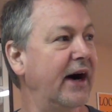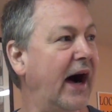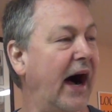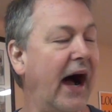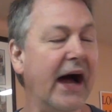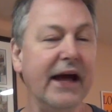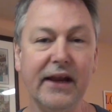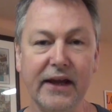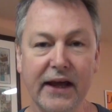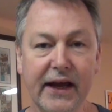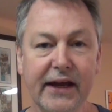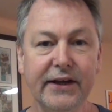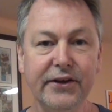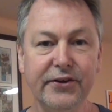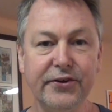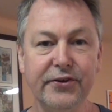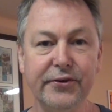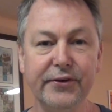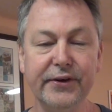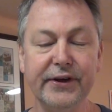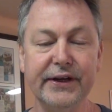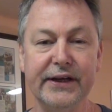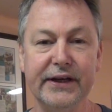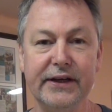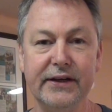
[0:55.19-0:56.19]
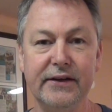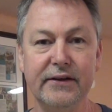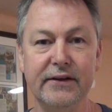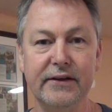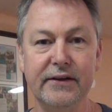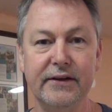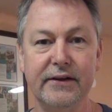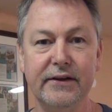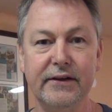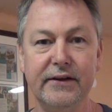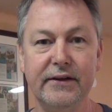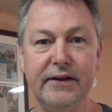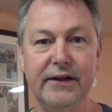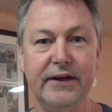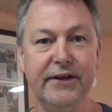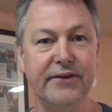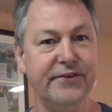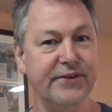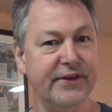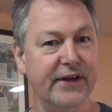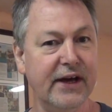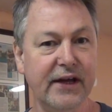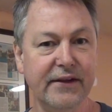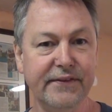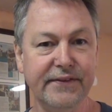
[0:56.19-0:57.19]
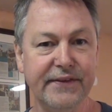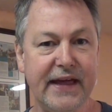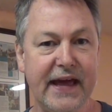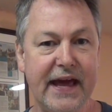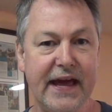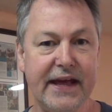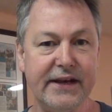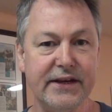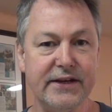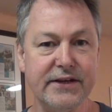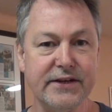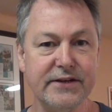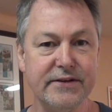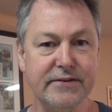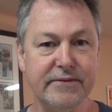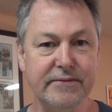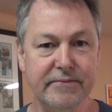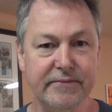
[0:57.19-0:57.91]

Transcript: I like doing it. It's not that